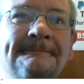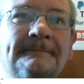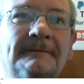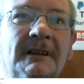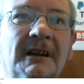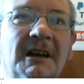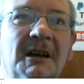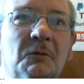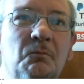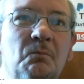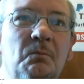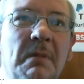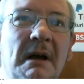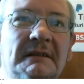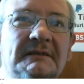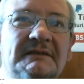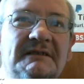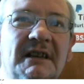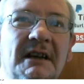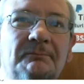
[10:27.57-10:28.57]

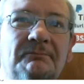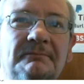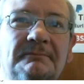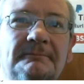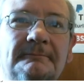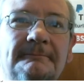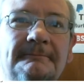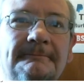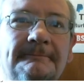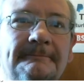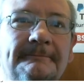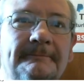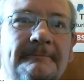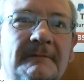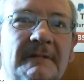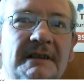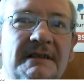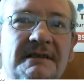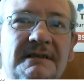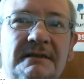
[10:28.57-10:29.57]
But
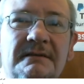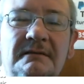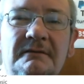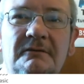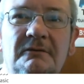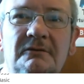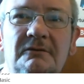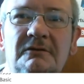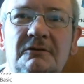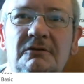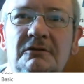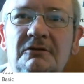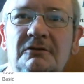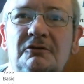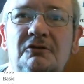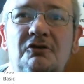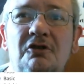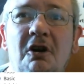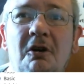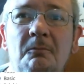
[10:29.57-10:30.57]
there's
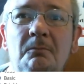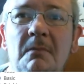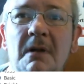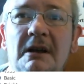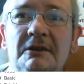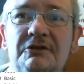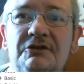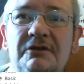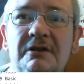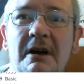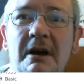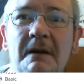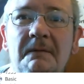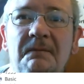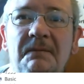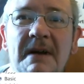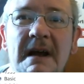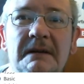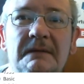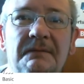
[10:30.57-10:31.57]
not much that I've
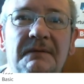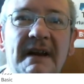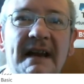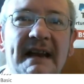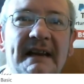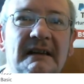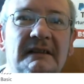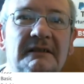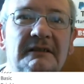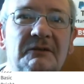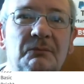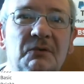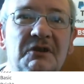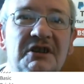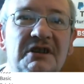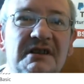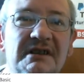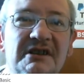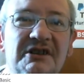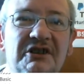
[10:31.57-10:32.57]
found for England,
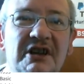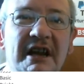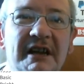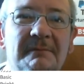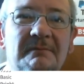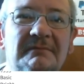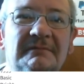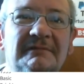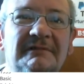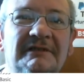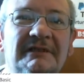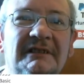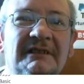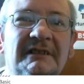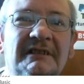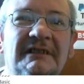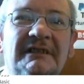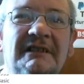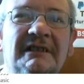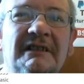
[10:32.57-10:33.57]
which is a shame,
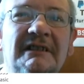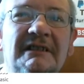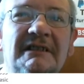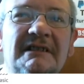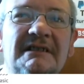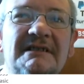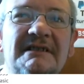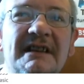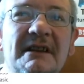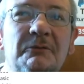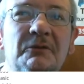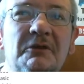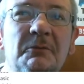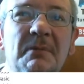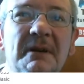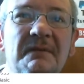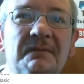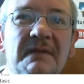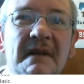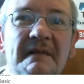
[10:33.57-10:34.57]
because they would have
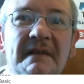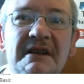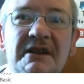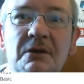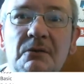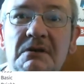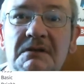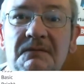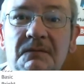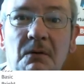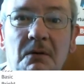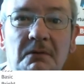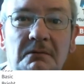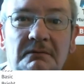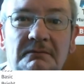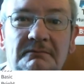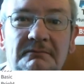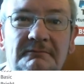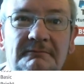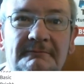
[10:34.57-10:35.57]
been very useful.
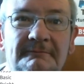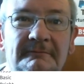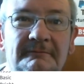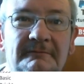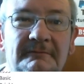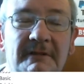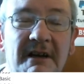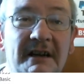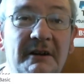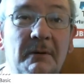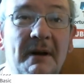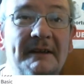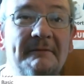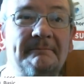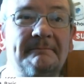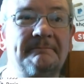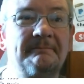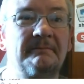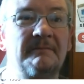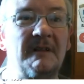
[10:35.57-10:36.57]
Anyway,
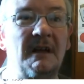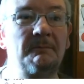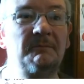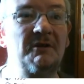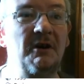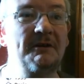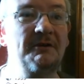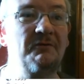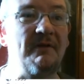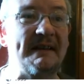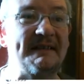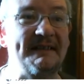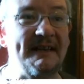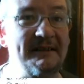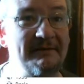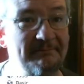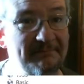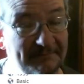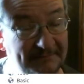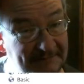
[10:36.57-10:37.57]
I'm
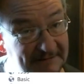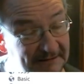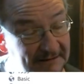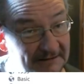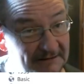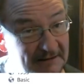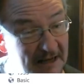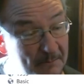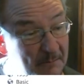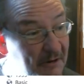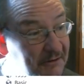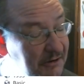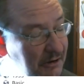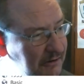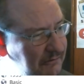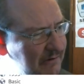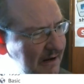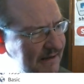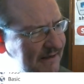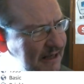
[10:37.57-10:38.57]
digressing. Am I
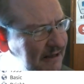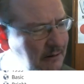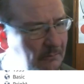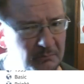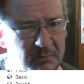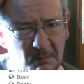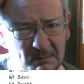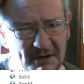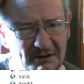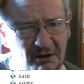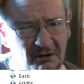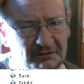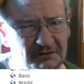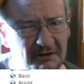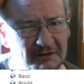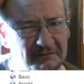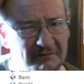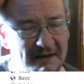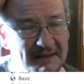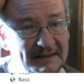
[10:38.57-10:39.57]
digressing? I'm probably not
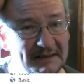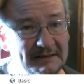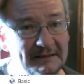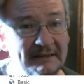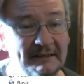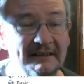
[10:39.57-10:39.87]
digressing.